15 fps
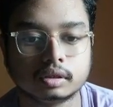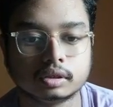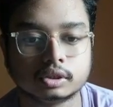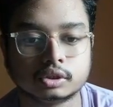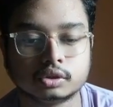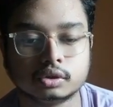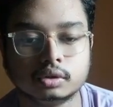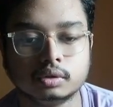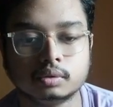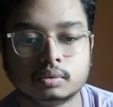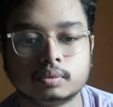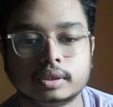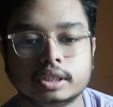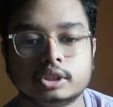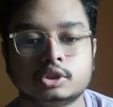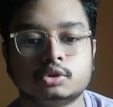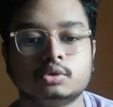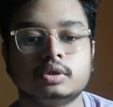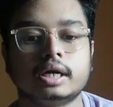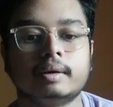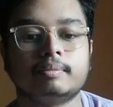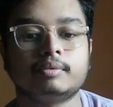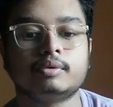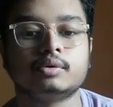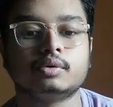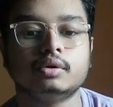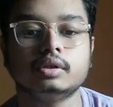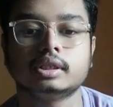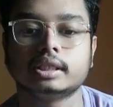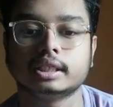so we should have to
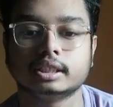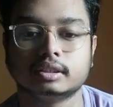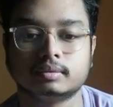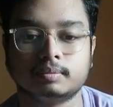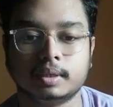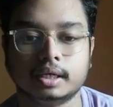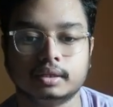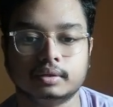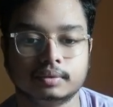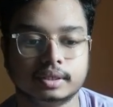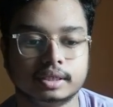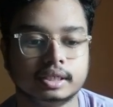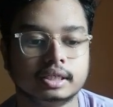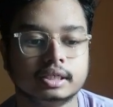go this pathway.